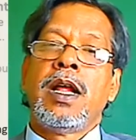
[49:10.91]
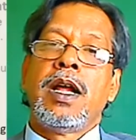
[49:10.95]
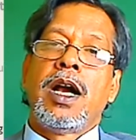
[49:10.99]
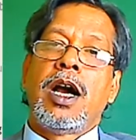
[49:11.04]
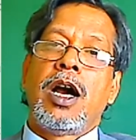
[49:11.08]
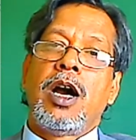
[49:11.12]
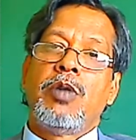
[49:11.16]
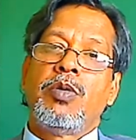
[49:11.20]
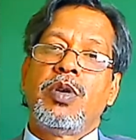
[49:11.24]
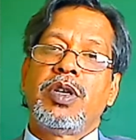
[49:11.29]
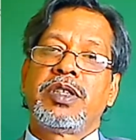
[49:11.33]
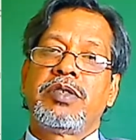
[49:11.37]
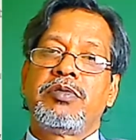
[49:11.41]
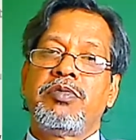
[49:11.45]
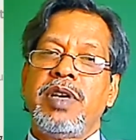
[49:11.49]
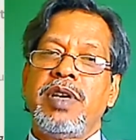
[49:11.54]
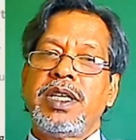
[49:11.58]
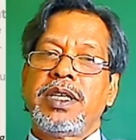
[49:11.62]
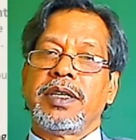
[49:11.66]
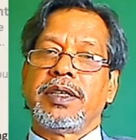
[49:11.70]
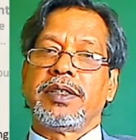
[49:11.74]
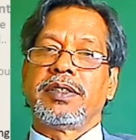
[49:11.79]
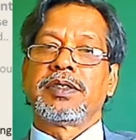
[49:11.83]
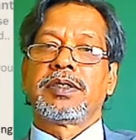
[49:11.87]
How about
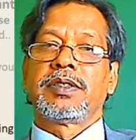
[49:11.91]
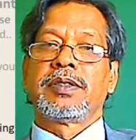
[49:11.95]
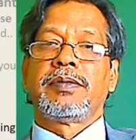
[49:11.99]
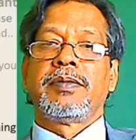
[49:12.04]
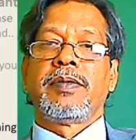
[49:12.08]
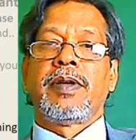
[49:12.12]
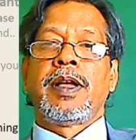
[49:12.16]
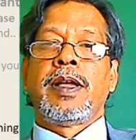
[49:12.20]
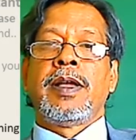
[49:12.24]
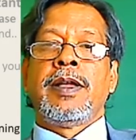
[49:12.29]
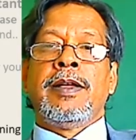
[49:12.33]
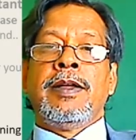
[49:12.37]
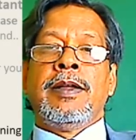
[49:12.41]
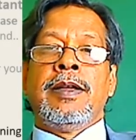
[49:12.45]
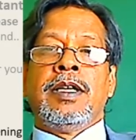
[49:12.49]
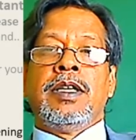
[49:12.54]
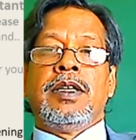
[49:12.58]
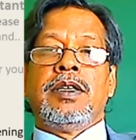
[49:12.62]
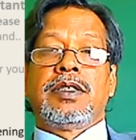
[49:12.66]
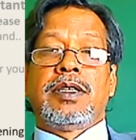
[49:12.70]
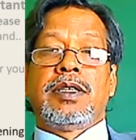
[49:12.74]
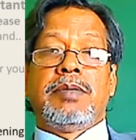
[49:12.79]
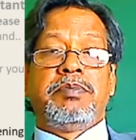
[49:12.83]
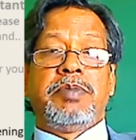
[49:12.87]
greetings?
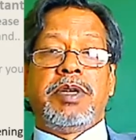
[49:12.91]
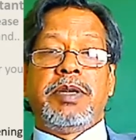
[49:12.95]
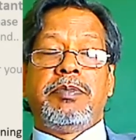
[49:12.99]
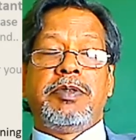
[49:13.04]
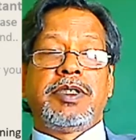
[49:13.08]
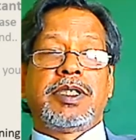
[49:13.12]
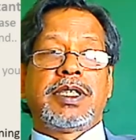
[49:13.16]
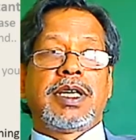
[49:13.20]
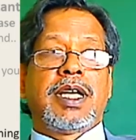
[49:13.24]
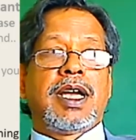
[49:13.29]
Some people say,